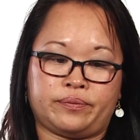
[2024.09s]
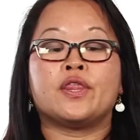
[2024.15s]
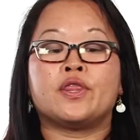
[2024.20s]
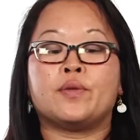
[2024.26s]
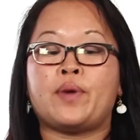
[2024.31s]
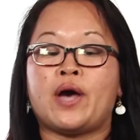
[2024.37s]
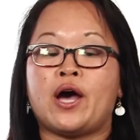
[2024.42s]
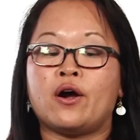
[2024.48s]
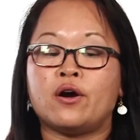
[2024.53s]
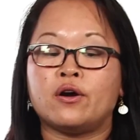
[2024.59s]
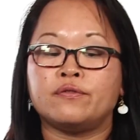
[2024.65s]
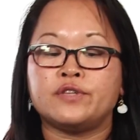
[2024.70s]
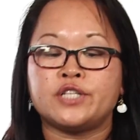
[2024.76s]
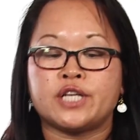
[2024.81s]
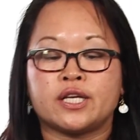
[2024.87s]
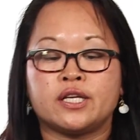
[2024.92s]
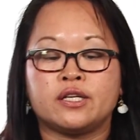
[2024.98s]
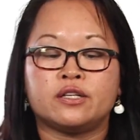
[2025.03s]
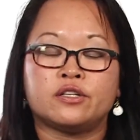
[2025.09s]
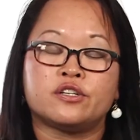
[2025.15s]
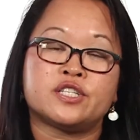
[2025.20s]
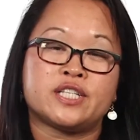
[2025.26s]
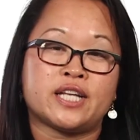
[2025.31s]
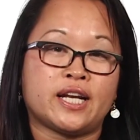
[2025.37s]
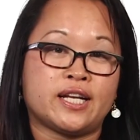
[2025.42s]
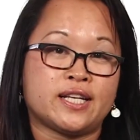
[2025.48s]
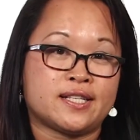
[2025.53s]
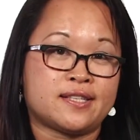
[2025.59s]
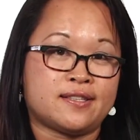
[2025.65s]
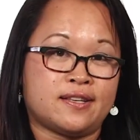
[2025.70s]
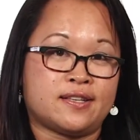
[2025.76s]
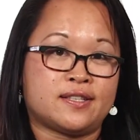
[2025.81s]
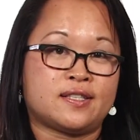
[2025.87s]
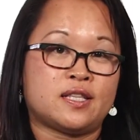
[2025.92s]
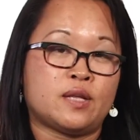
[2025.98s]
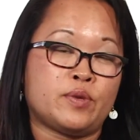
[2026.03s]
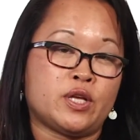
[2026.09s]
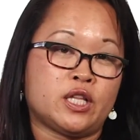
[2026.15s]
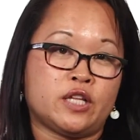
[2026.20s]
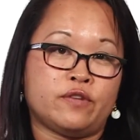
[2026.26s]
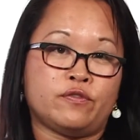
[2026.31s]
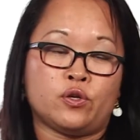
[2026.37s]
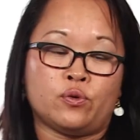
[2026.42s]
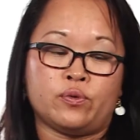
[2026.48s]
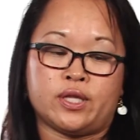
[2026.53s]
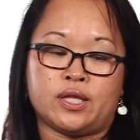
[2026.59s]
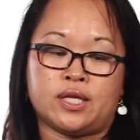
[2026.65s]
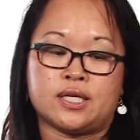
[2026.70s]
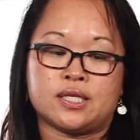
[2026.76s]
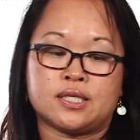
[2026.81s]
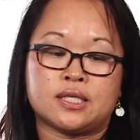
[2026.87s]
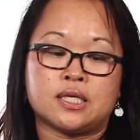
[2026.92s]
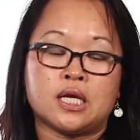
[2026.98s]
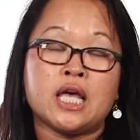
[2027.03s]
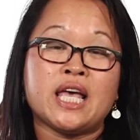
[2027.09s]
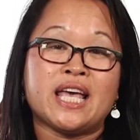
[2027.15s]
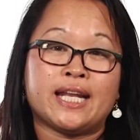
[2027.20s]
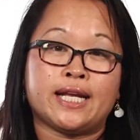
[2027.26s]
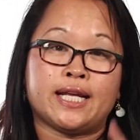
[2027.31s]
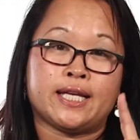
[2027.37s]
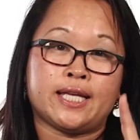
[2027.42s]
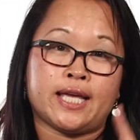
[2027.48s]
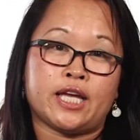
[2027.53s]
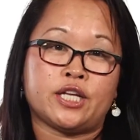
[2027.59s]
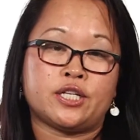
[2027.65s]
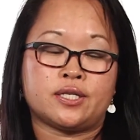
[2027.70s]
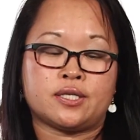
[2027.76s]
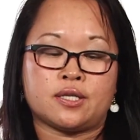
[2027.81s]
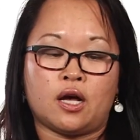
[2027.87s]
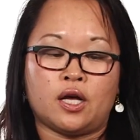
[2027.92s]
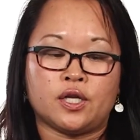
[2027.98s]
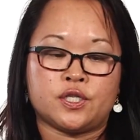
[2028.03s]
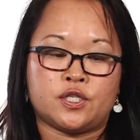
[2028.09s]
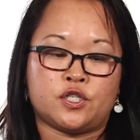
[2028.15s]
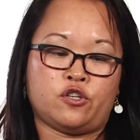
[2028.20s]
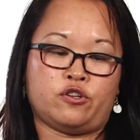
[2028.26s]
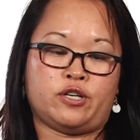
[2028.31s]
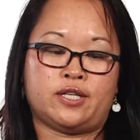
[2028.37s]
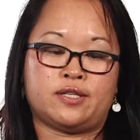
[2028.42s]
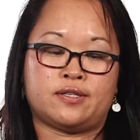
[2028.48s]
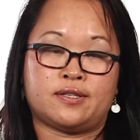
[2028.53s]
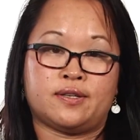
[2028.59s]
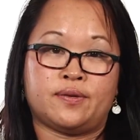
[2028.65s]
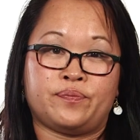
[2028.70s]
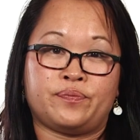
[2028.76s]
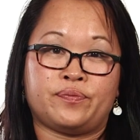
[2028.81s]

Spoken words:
The power of checking understanding is this. Let me leave you with this. It engages all students.